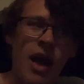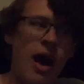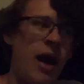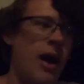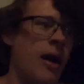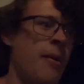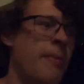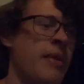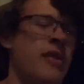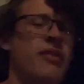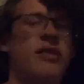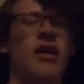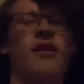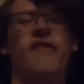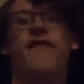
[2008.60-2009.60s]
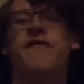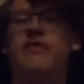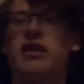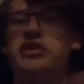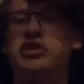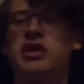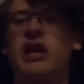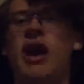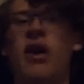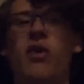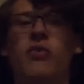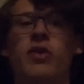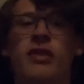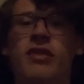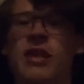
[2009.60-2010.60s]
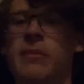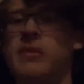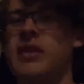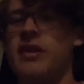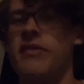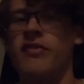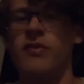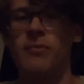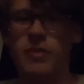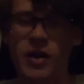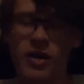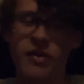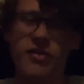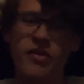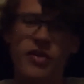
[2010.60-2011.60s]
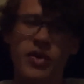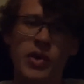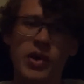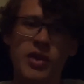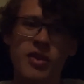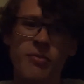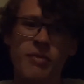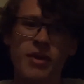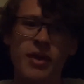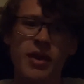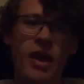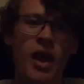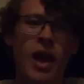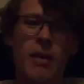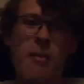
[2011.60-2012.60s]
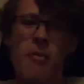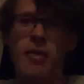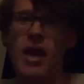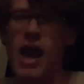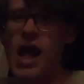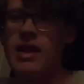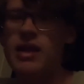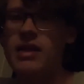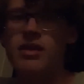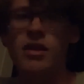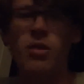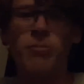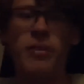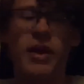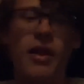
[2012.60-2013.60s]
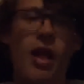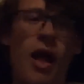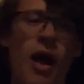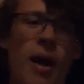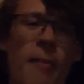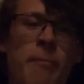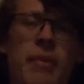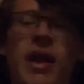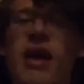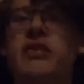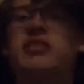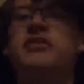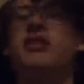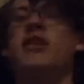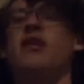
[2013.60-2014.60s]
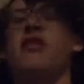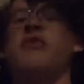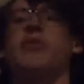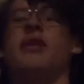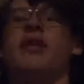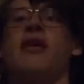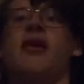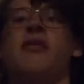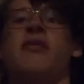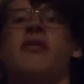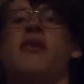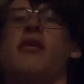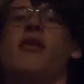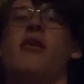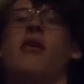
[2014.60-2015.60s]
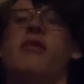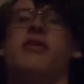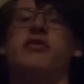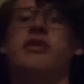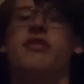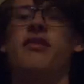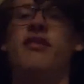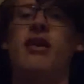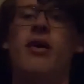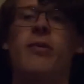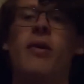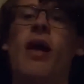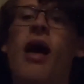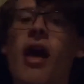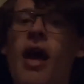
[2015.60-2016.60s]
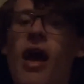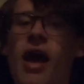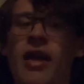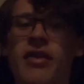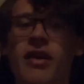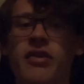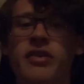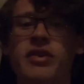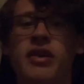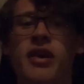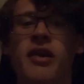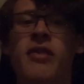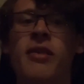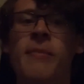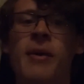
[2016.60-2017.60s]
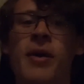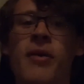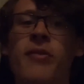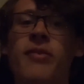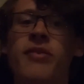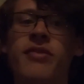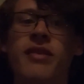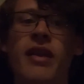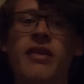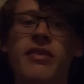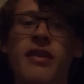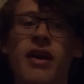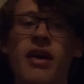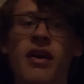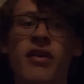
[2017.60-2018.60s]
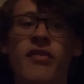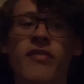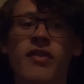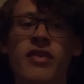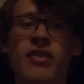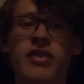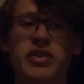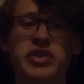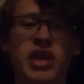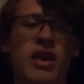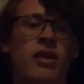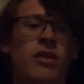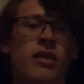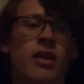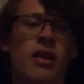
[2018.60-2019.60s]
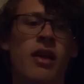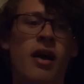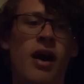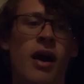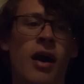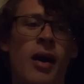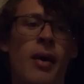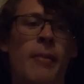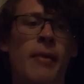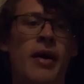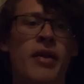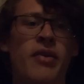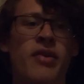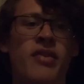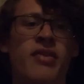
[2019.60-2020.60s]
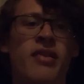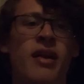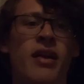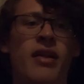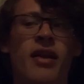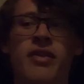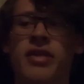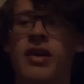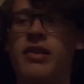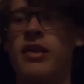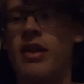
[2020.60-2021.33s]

and kind of fleshing out what some of the different parts are going to be, maybe adding a little bit. But I just think it's really nice to just sit down and talk to you guys about state of the channel. I know that's not a thing that